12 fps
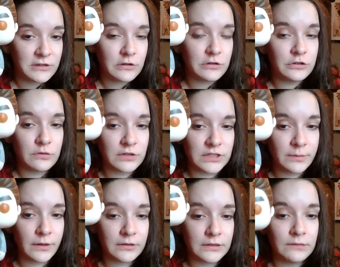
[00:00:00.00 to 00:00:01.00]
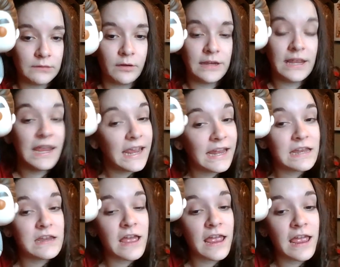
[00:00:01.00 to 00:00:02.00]
they couldn't do a sparkly one
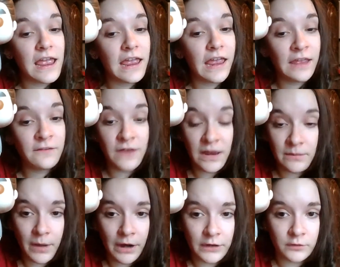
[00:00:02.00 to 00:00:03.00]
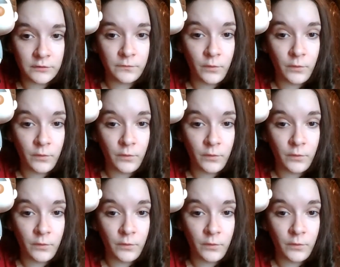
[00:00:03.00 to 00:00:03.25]
and a vampire